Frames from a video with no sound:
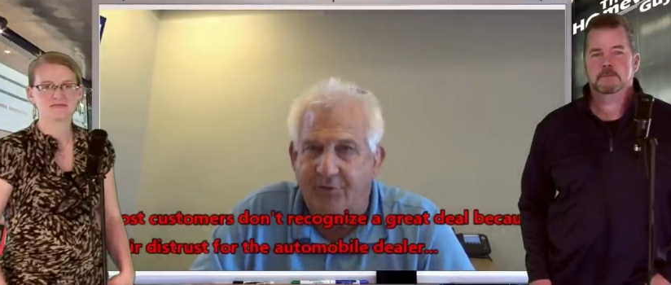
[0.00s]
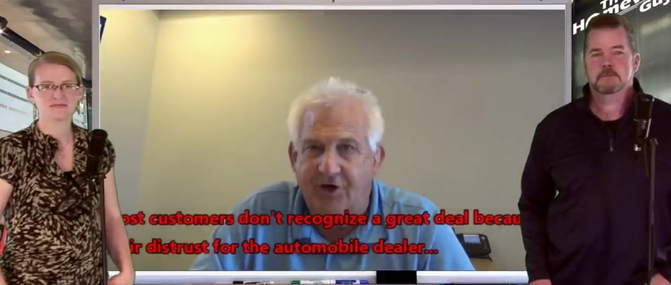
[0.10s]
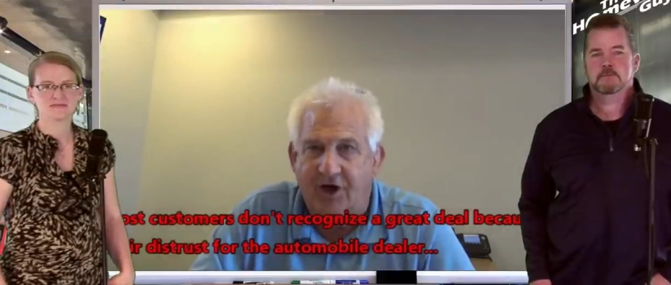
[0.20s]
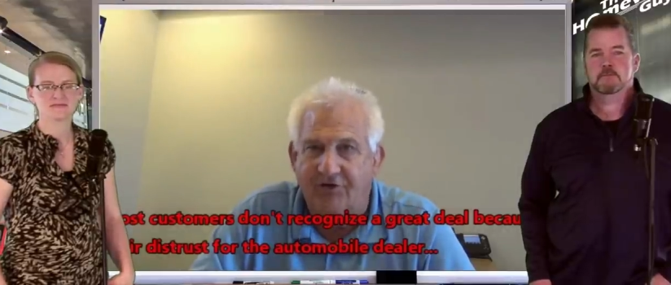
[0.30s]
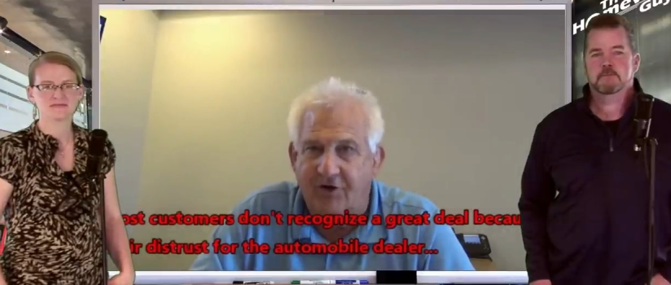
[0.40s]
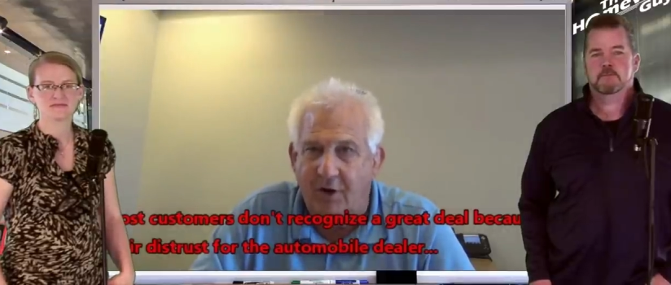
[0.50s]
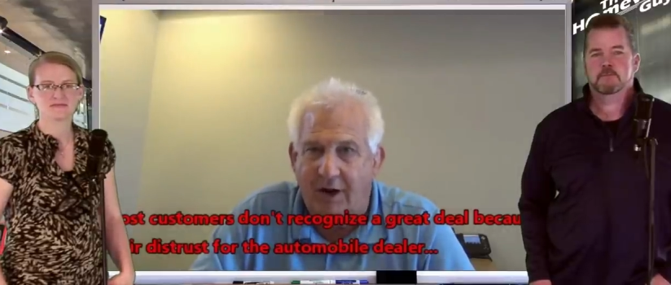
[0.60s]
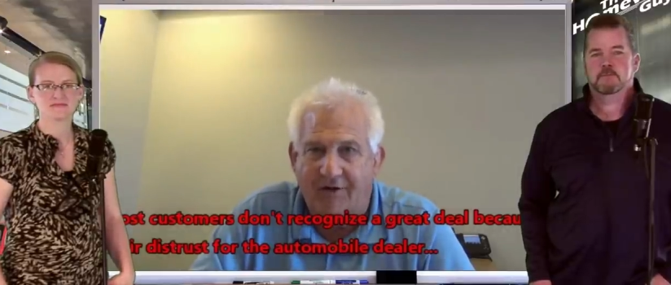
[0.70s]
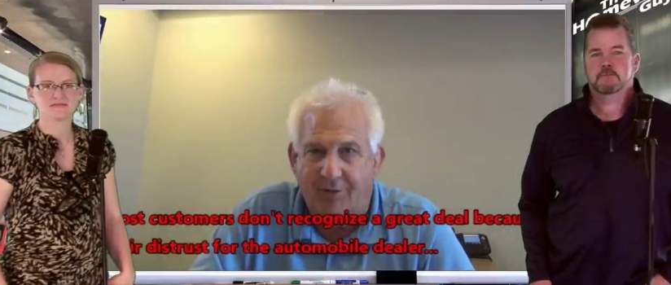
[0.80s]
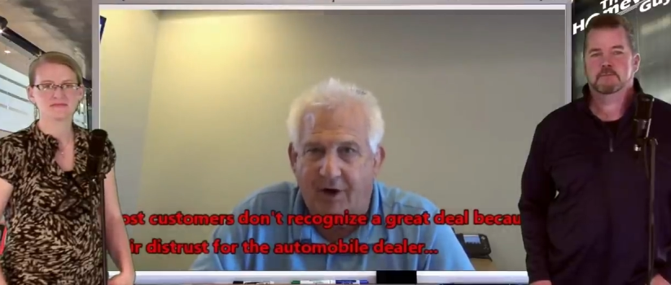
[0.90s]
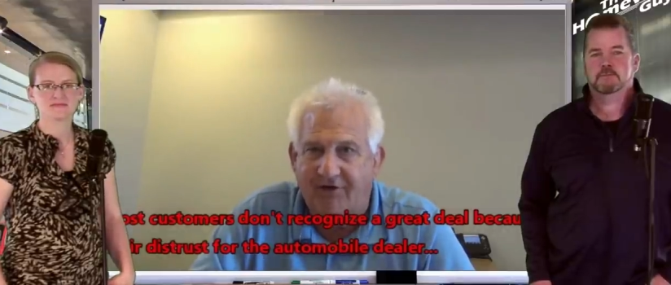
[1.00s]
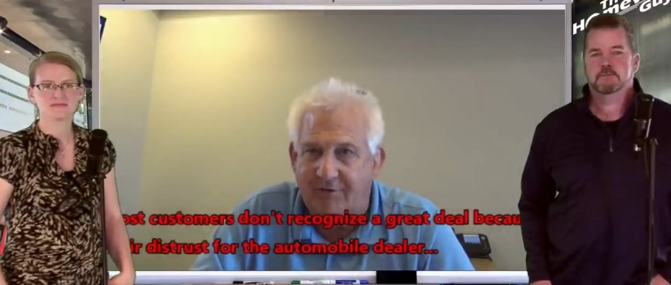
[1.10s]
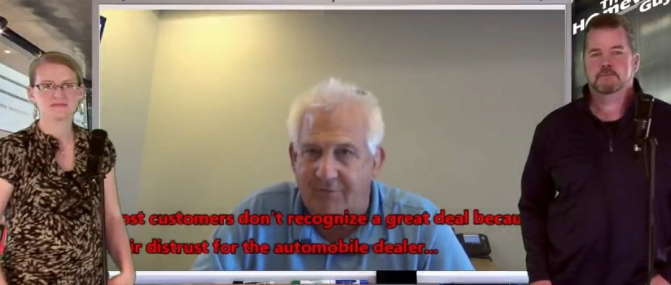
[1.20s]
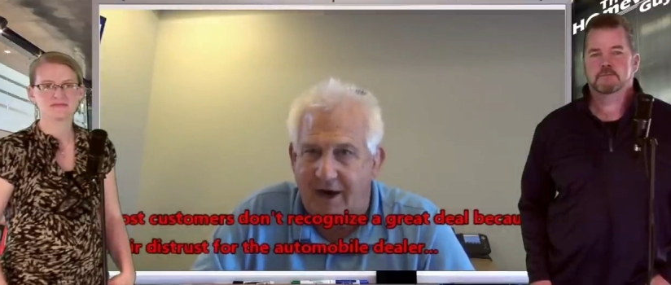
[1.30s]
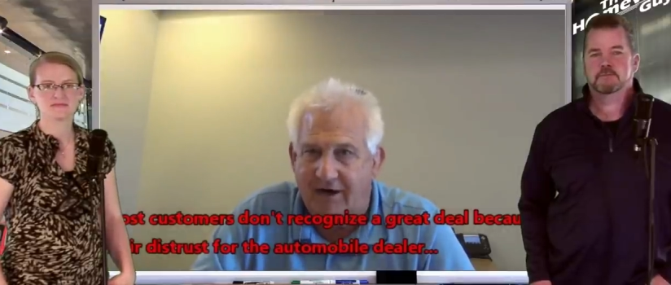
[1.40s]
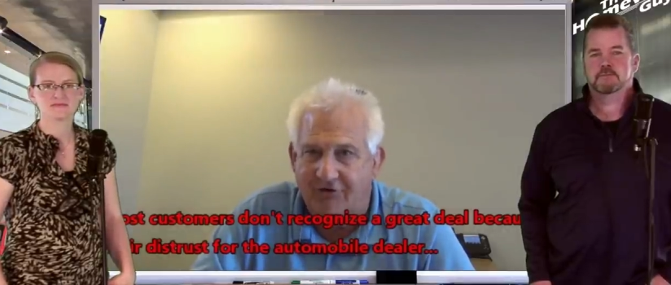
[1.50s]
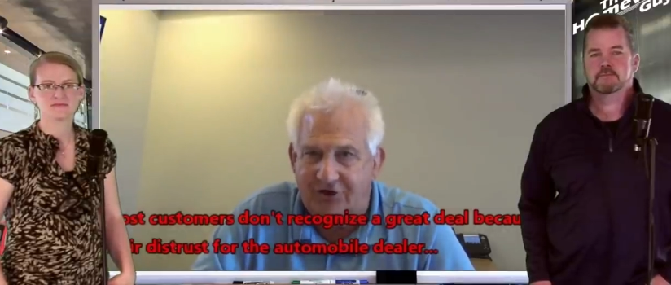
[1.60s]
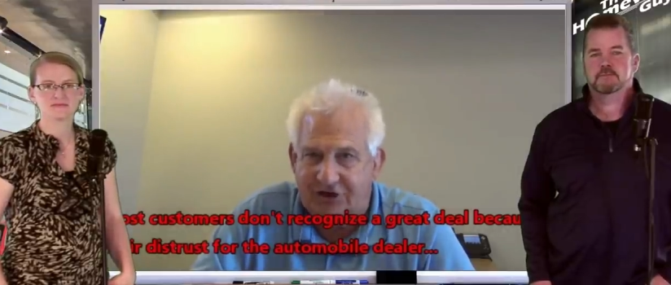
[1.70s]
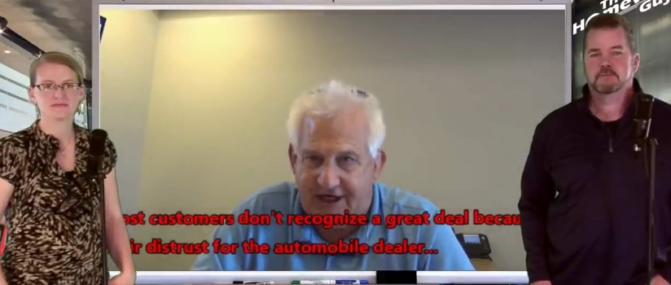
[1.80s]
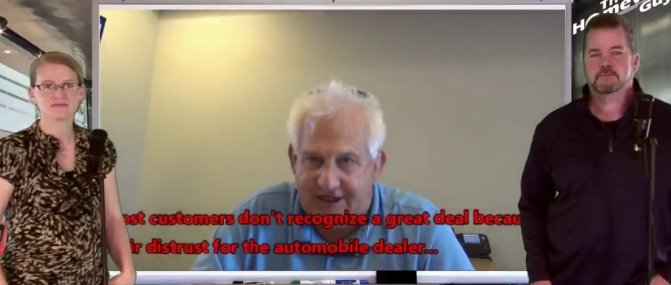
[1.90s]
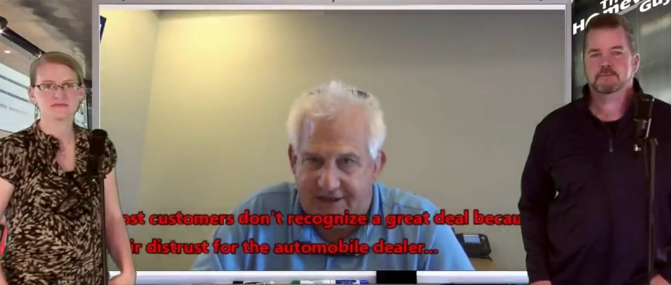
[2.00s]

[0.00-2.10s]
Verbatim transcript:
Speaker 1: customer doesn't know how the pricing model's